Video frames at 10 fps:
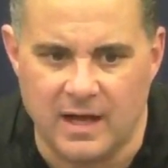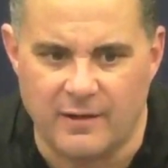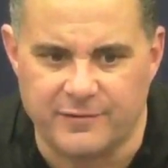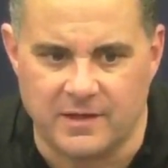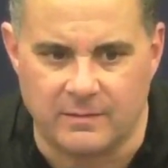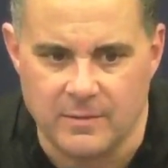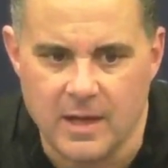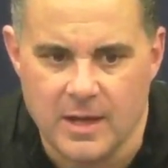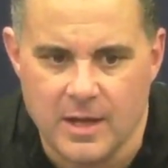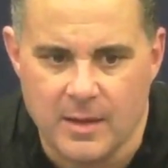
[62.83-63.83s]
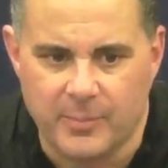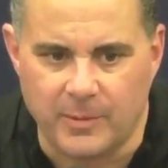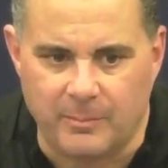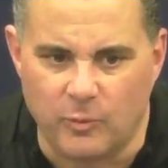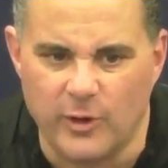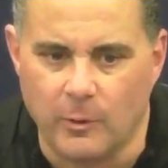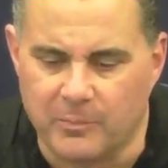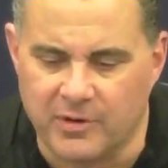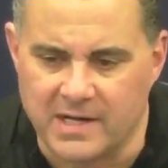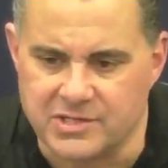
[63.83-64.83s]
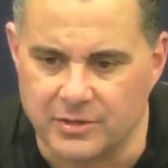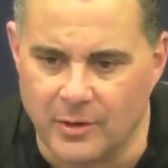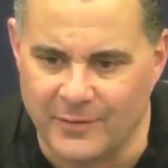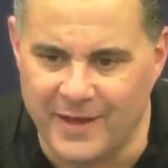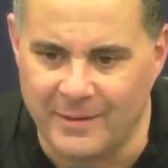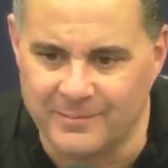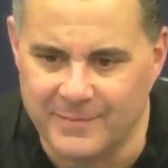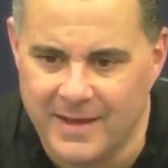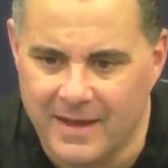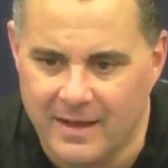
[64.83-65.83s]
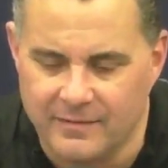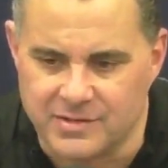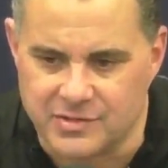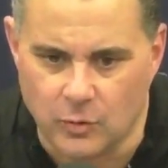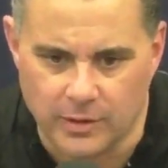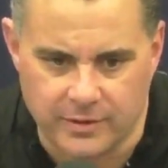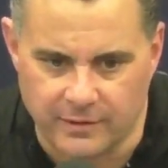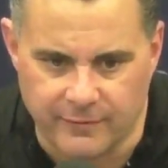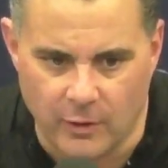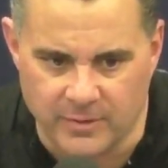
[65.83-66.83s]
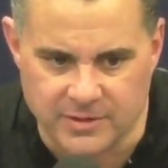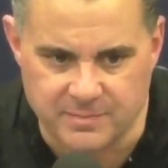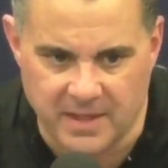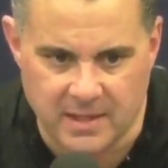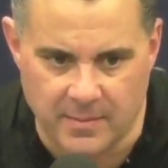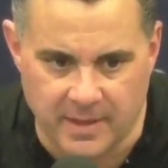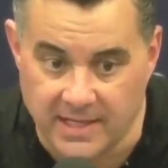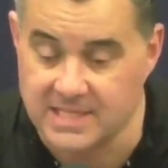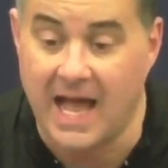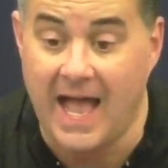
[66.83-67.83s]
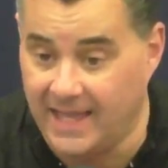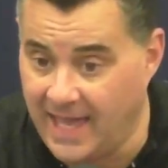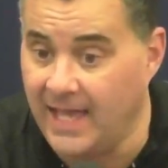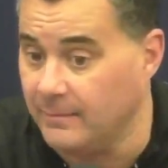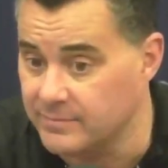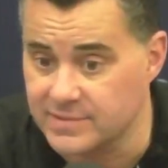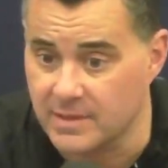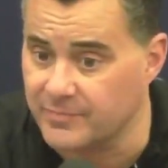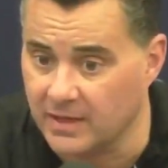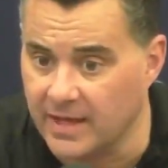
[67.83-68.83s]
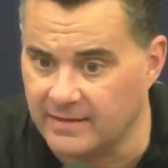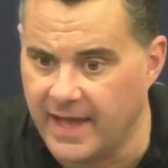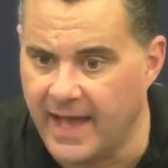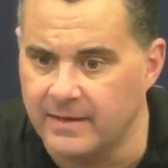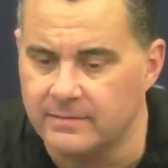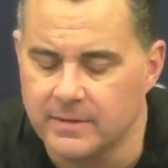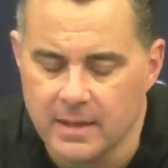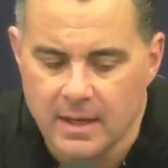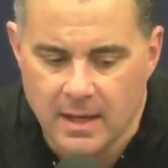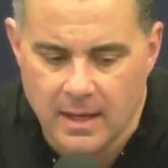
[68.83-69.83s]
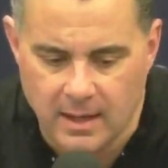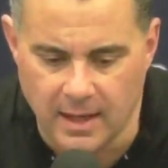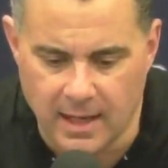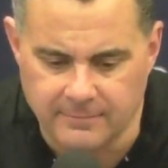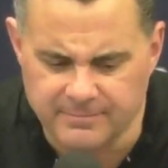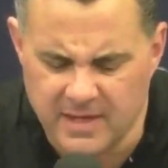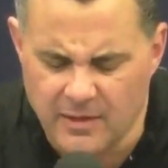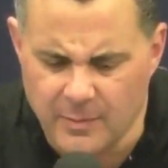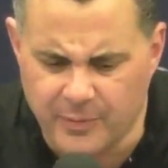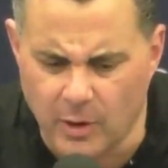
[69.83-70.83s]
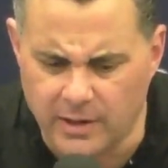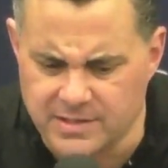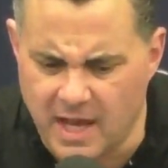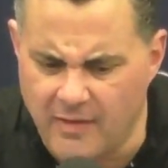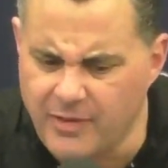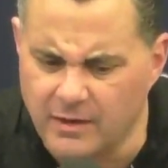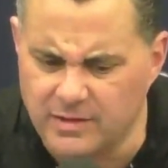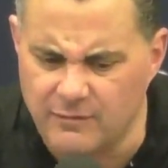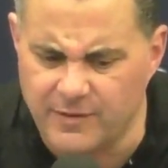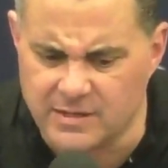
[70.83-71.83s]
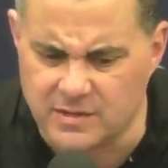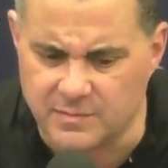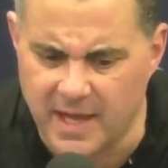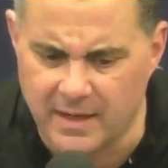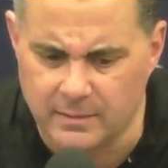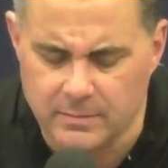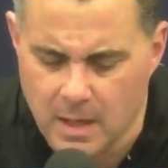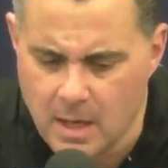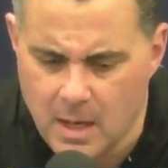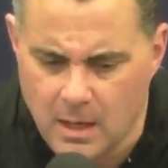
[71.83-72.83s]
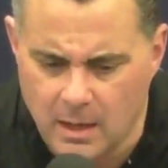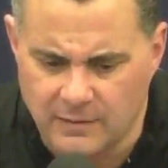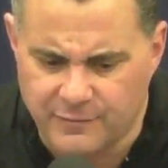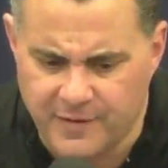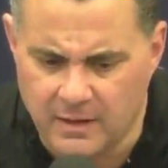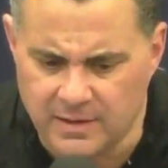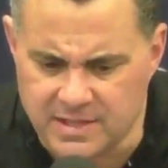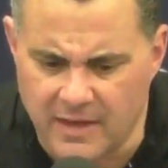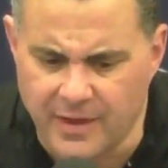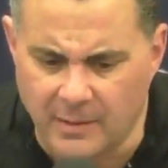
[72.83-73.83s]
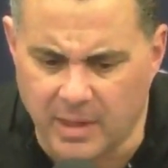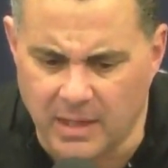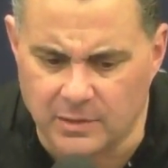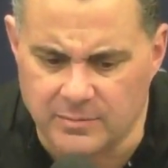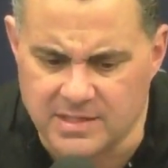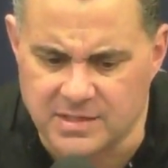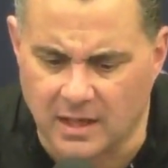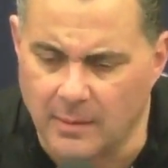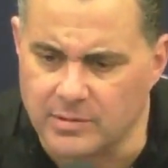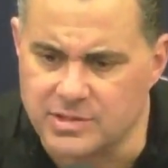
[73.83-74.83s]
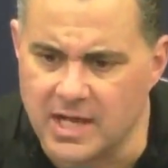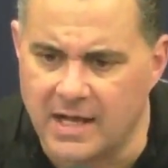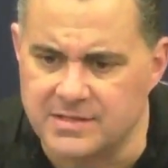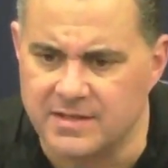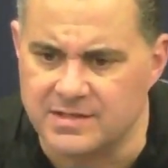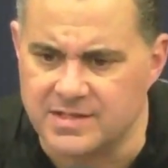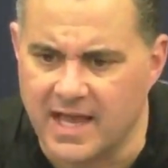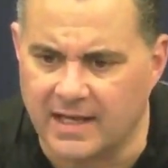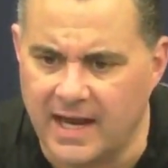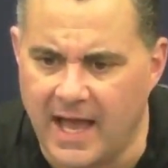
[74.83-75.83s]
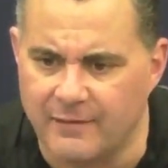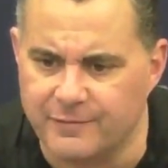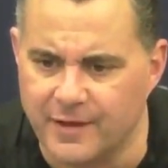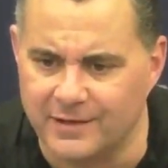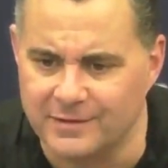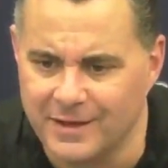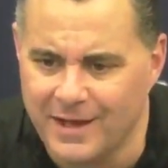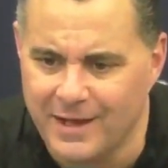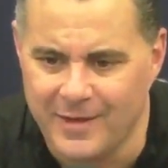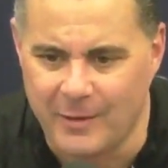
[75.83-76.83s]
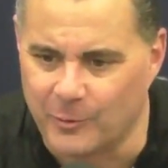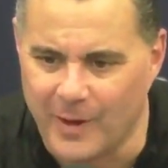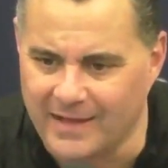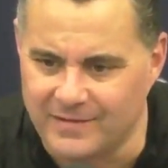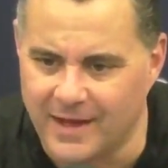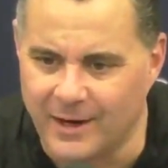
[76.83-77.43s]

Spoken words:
to put real pressure on them. The score could have almost become a tie game, something like that. The other part is I thought our defense was better. In fairness, I thought Butler missed a couple shots in the second half that they were right there.